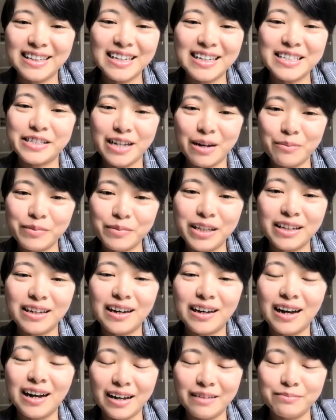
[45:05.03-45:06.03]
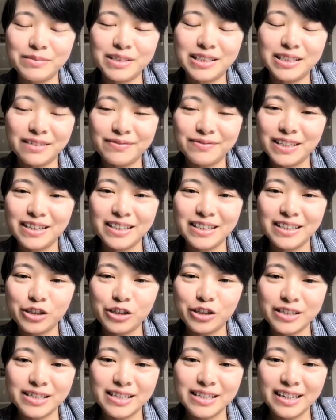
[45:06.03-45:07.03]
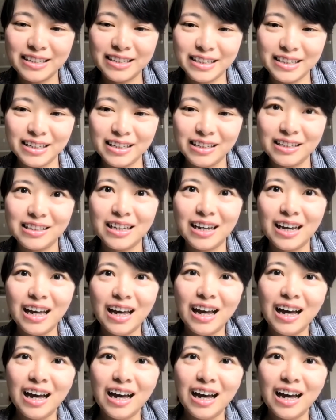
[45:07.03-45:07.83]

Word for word: That's something I'm definitely interested in.